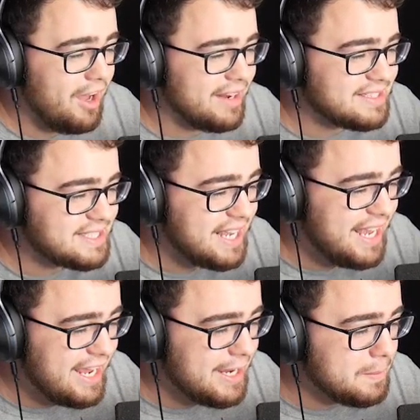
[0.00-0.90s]
on a
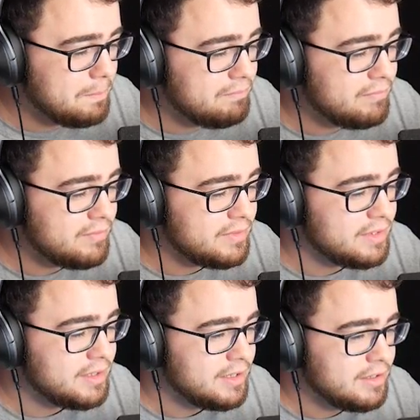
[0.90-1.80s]
team.
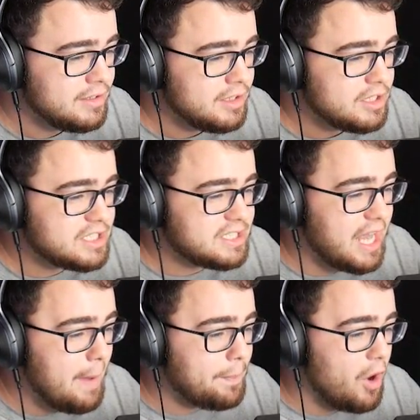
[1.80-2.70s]
Step